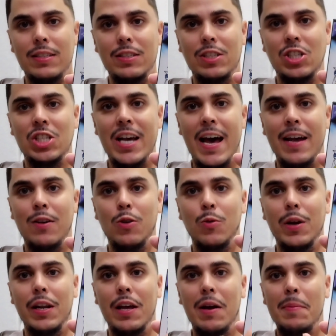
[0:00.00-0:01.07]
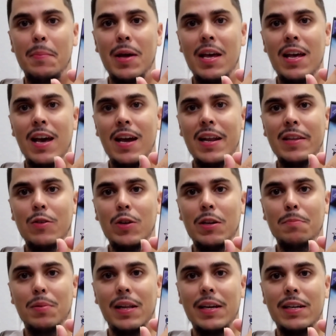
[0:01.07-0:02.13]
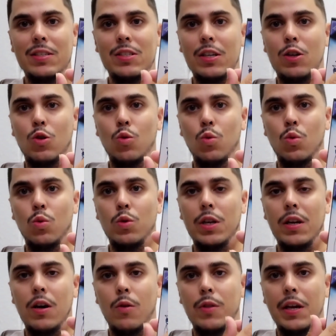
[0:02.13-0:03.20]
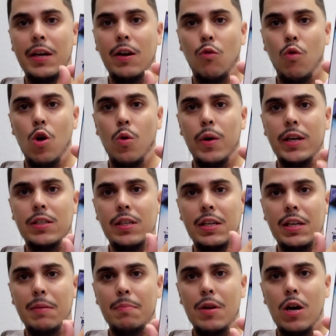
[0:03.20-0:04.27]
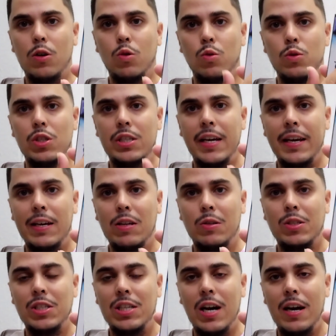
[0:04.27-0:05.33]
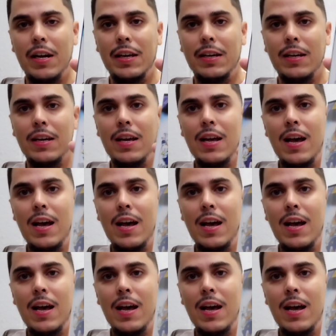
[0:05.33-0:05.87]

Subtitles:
Shadow, and them, and then you can play as the cool, you know, the heroic team, Knuckles, Tails, Sonic.